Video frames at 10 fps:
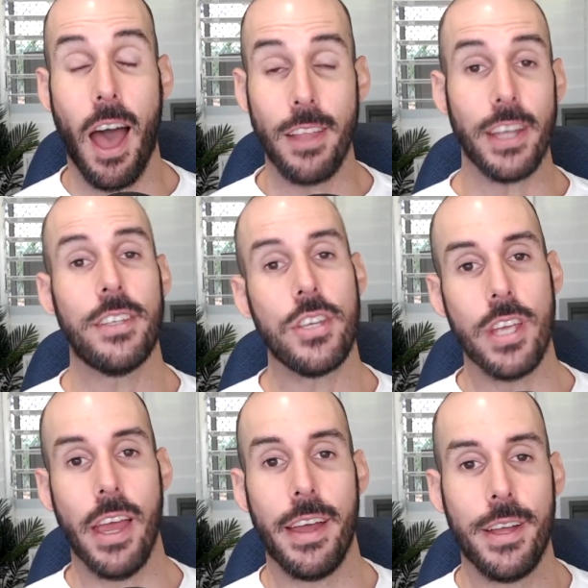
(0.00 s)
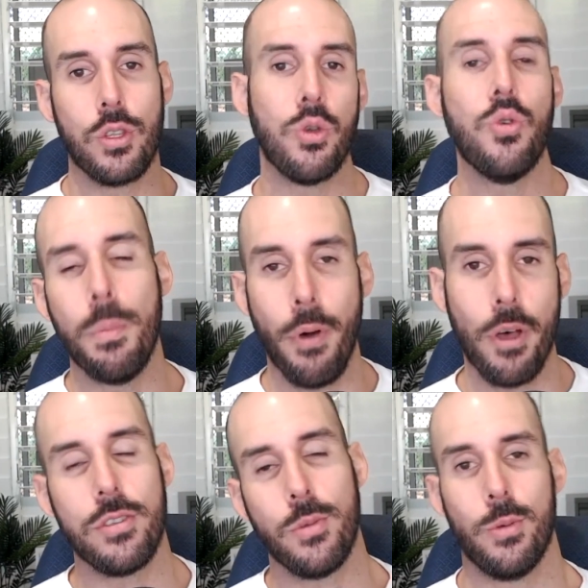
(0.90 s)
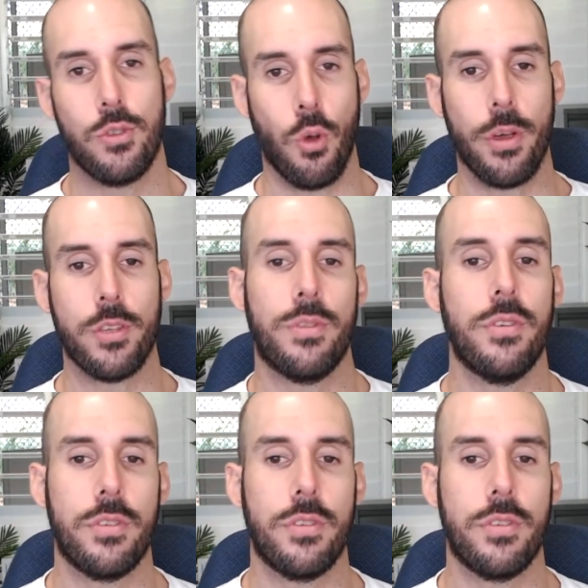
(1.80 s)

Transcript: I'd like to share two personal stories with you